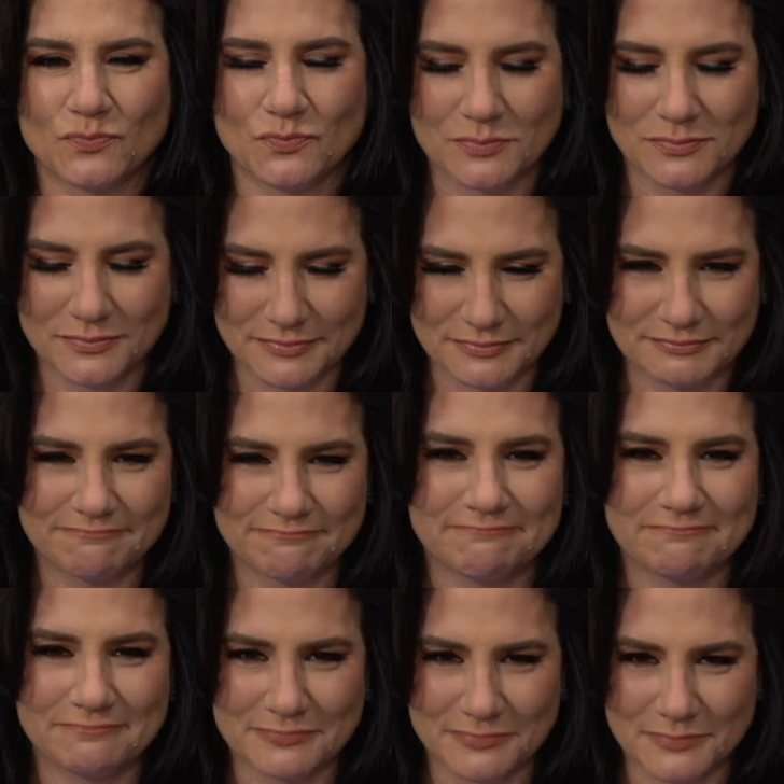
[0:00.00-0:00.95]
have a
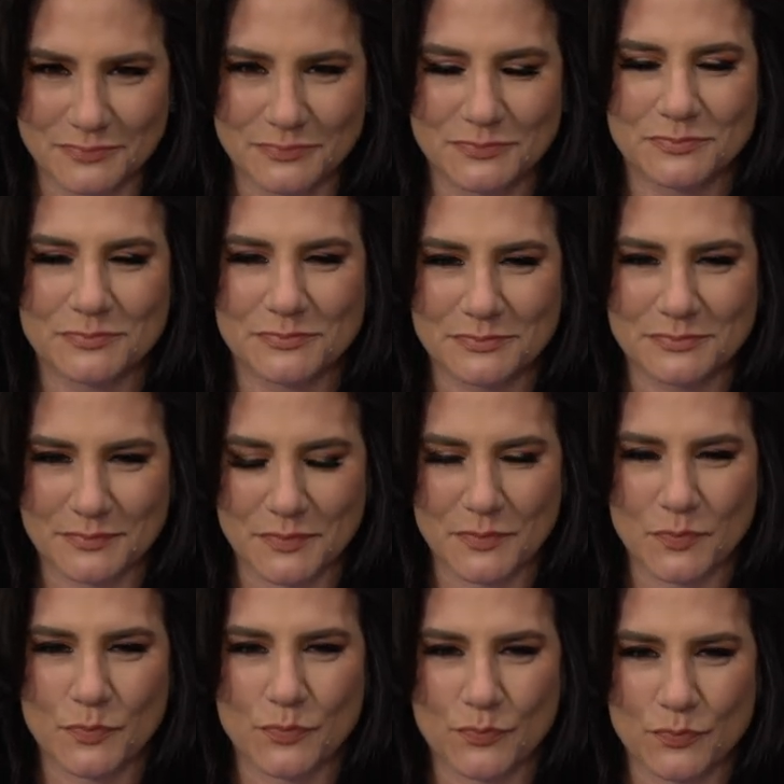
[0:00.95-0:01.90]
huge tide of money
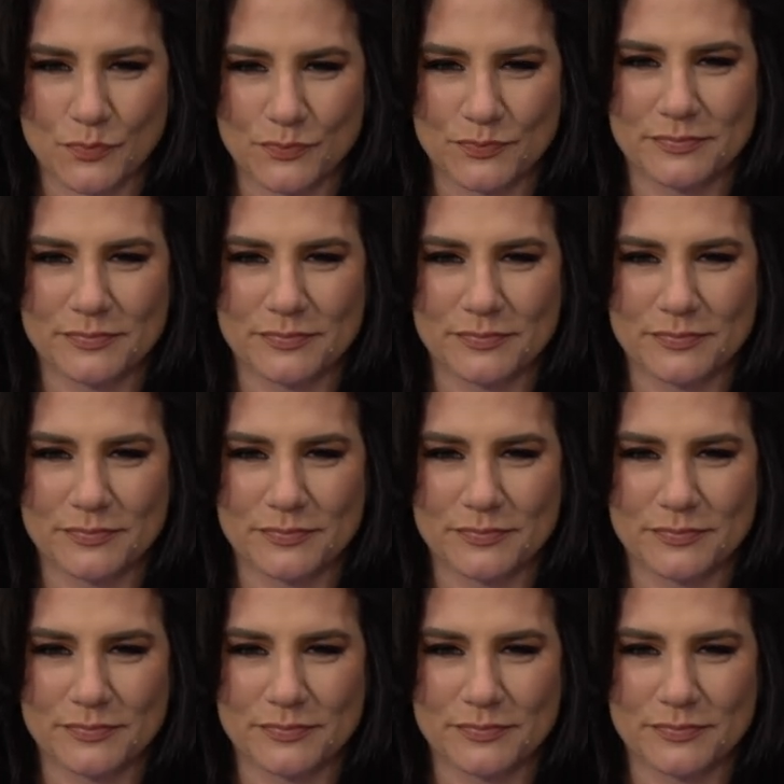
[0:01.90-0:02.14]
coming in,